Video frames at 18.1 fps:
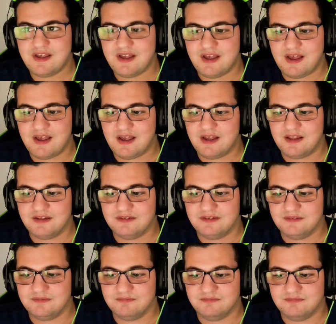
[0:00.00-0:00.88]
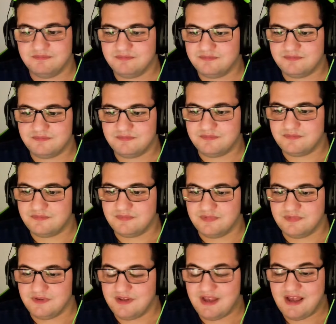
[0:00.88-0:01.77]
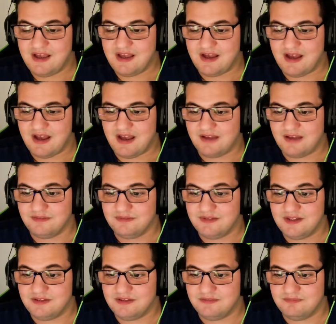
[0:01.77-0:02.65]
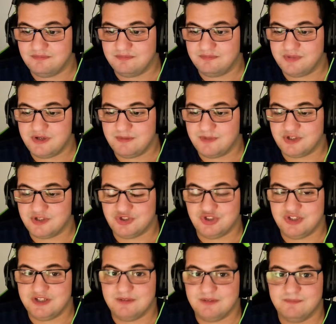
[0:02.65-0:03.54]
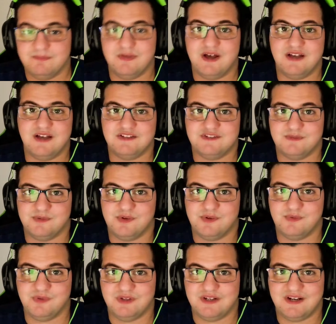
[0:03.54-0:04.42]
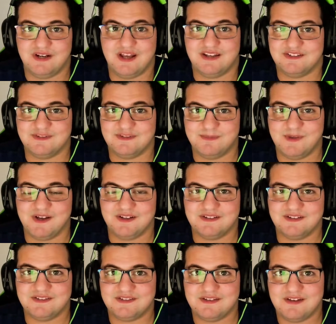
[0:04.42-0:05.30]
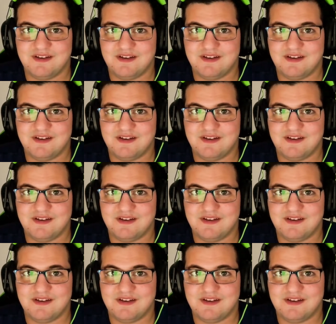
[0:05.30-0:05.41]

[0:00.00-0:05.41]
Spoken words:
And yeah, I did pretty much the impossible with an Xbox.